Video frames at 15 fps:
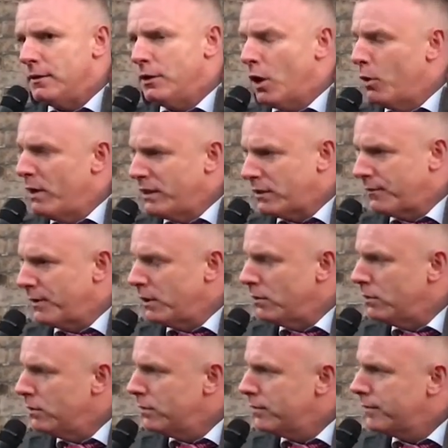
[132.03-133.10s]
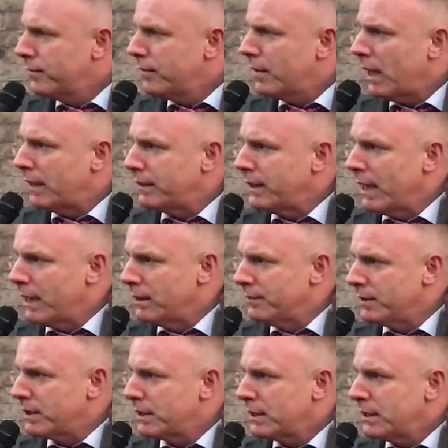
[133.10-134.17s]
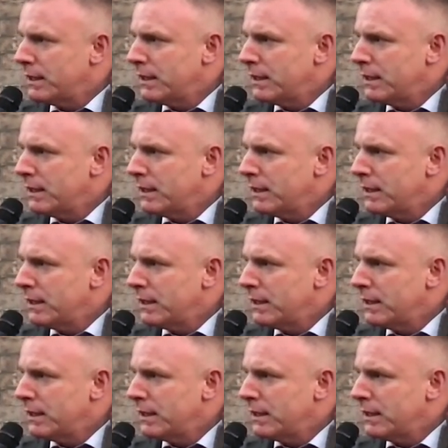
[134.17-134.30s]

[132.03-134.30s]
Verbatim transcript: no interview at the end of it.